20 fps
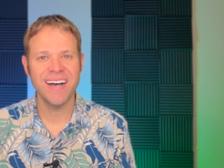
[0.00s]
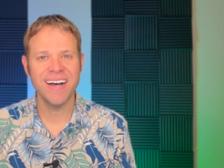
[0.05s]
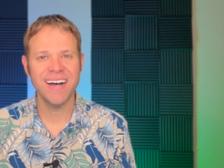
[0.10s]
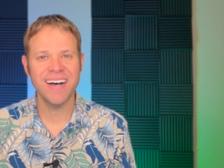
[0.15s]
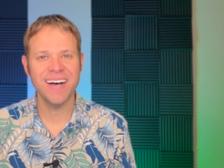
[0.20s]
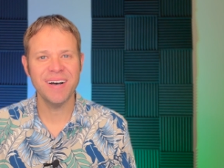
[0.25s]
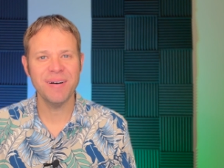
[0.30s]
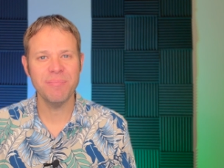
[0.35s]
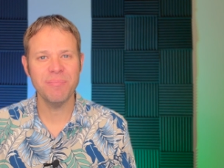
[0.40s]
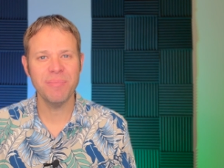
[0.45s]

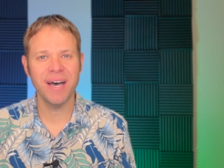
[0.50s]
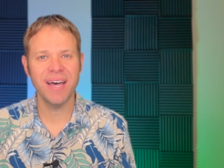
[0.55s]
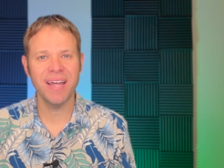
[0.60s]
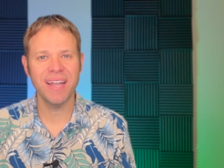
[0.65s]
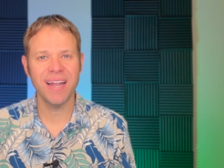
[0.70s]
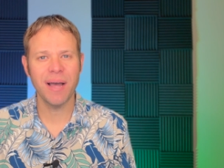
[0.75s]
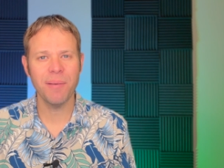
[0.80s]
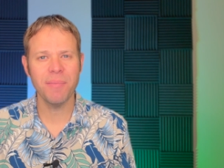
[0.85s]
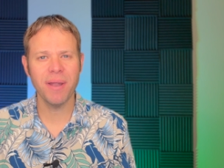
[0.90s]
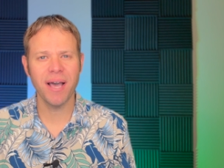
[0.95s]
Uh,
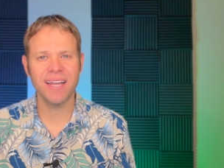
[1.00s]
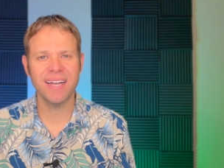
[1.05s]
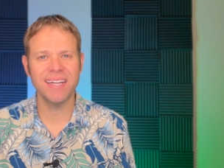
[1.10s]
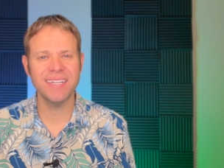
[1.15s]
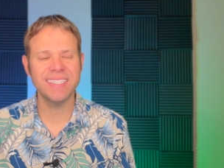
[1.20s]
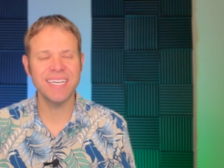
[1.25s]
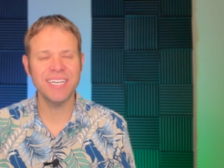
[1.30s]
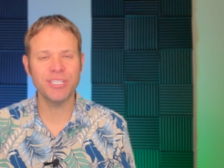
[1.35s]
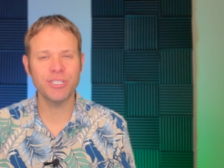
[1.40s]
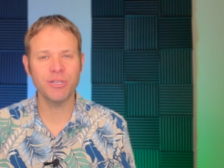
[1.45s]
but I'm not
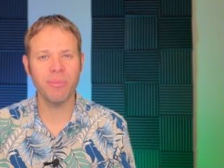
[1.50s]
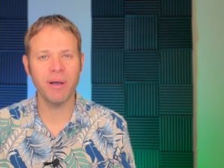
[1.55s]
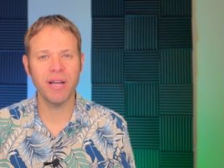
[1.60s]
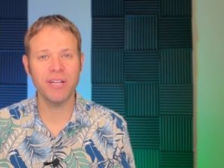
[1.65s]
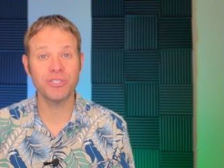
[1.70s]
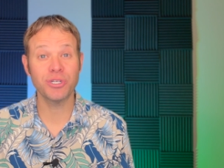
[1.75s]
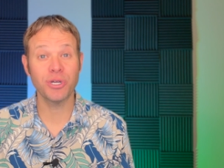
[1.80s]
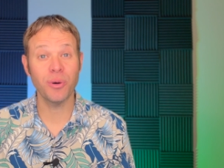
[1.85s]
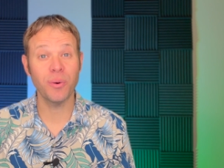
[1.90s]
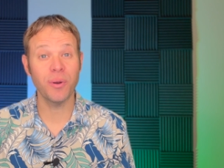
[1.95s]
going to teach a
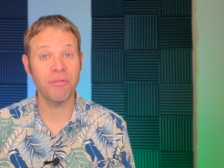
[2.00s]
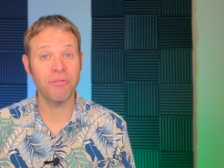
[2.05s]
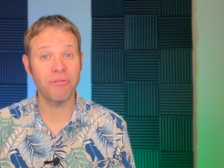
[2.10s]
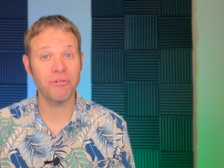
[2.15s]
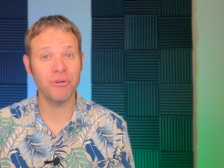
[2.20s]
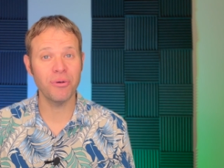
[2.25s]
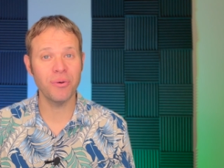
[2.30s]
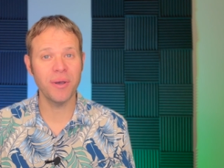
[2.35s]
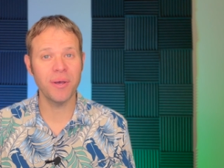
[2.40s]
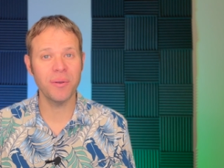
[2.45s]
bunch going
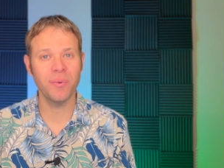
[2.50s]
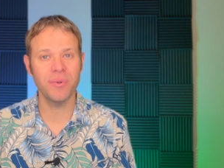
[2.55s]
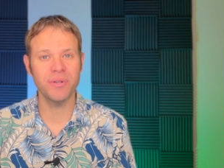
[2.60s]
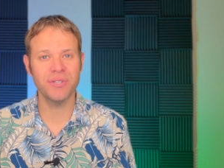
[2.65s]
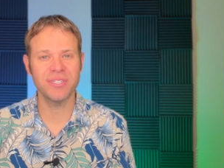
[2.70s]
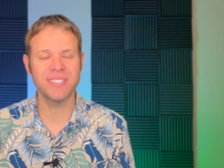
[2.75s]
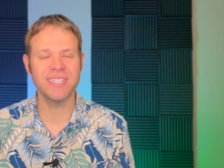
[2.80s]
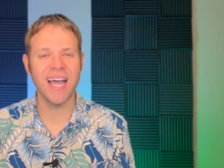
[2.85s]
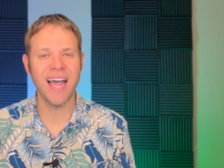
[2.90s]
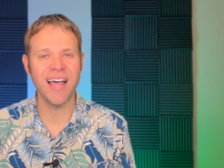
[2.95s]
through it. We'll
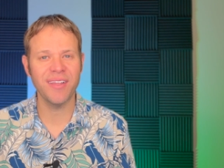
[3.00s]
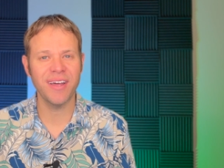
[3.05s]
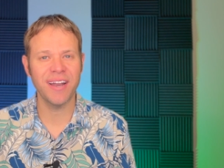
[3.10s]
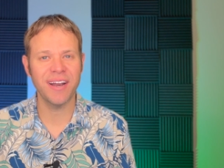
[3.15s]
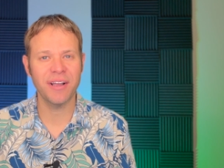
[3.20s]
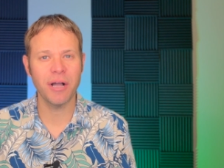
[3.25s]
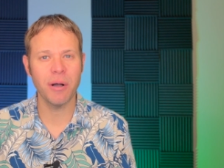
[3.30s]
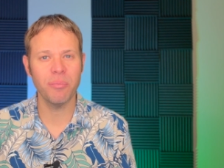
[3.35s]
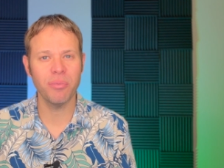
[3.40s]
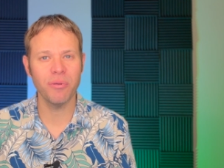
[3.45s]
just highlight
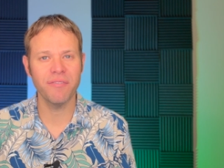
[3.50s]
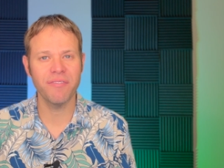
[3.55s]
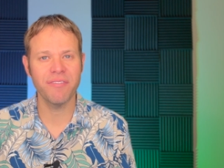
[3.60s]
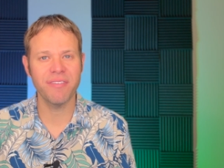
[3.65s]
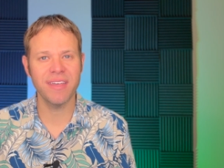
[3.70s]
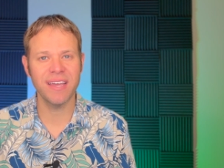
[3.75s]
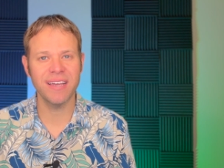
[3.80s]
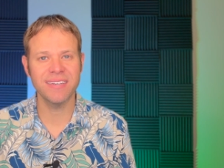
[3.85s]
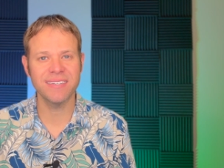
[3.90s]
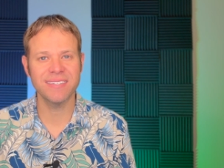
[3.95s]
a couple of
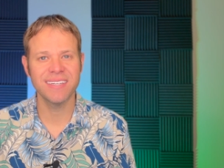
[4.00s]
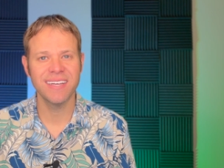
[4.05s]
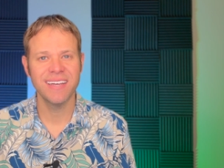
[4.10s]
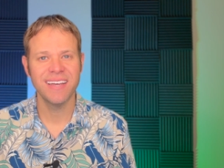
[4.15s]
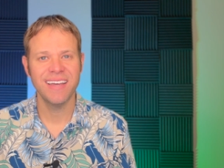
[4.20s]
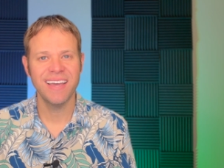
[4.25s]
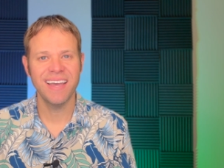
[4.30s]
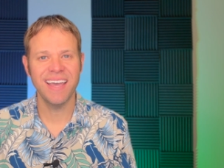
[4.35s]
things.